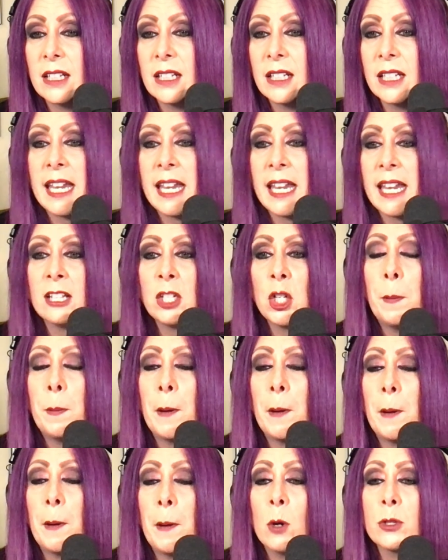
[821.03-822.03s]
Can you
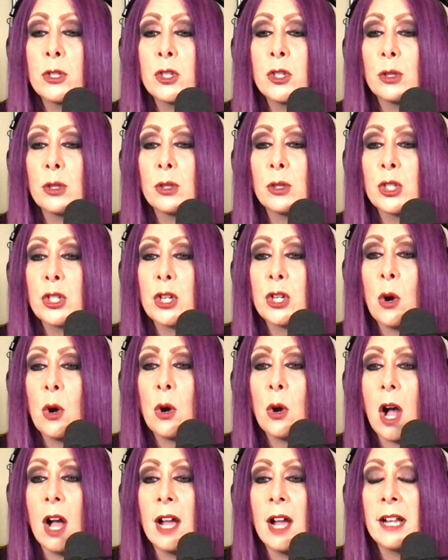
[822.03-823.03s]
post your
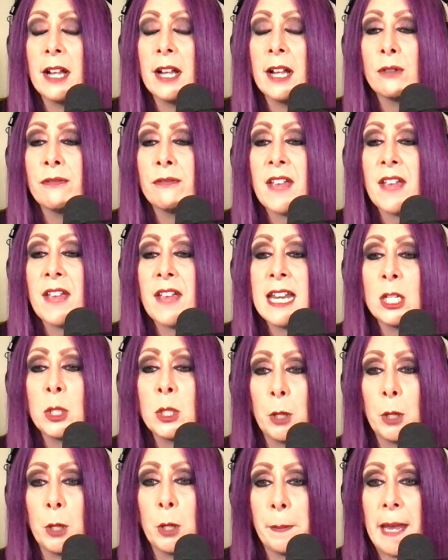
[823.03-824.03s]
show on your
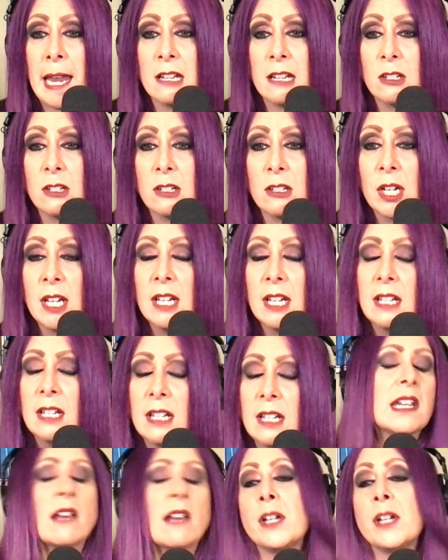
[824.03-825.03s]
Facebook page?
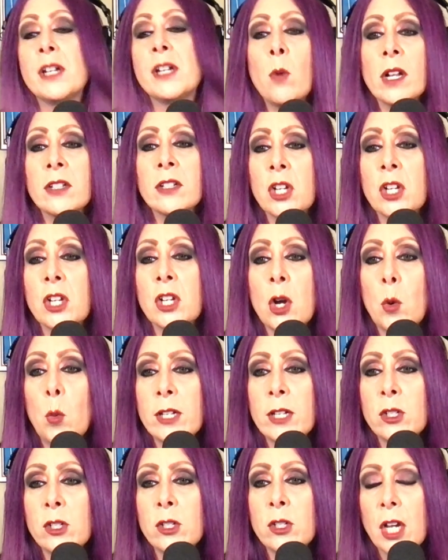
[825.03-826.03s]
Stephanie wants to know
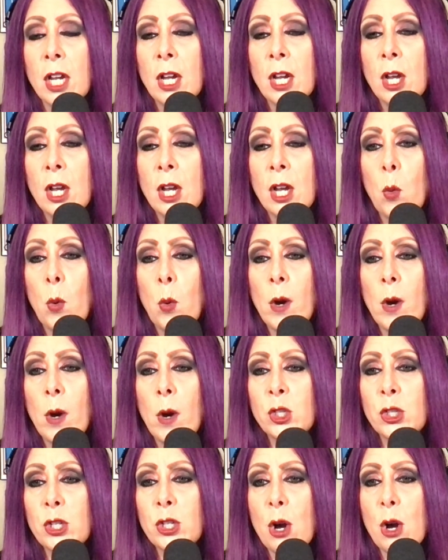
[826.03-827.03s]
which
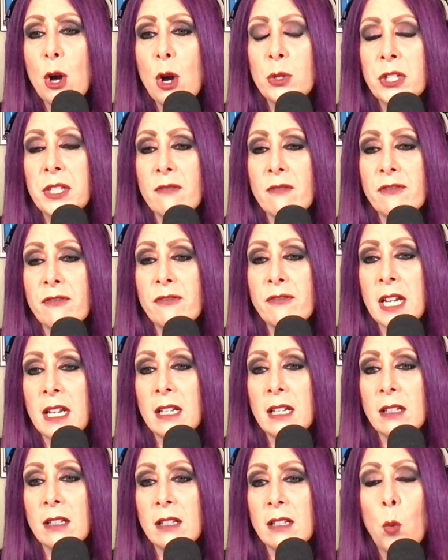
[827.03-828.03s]
show,
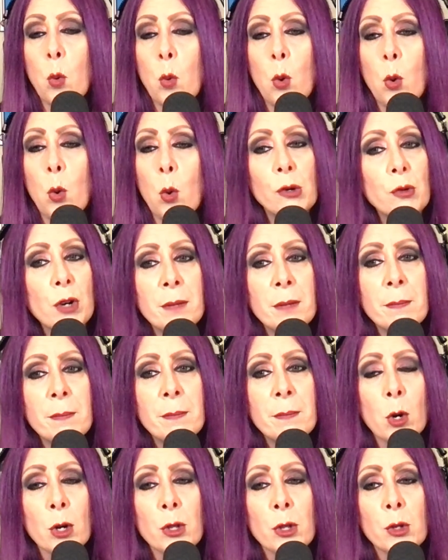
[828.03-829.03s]
Stephanie, the War Room
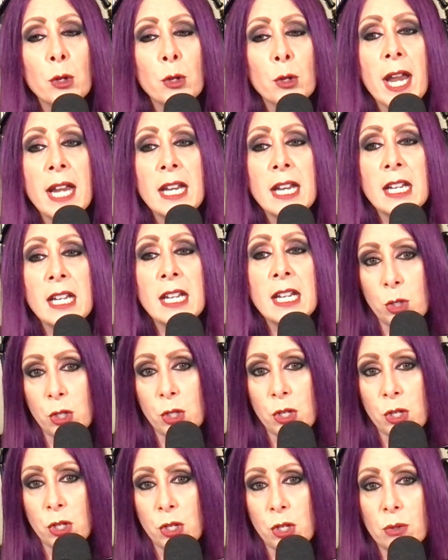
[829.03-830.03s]
or the radio
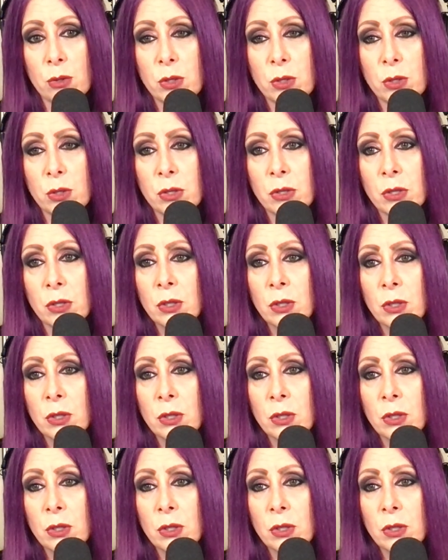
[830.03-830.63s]
shows?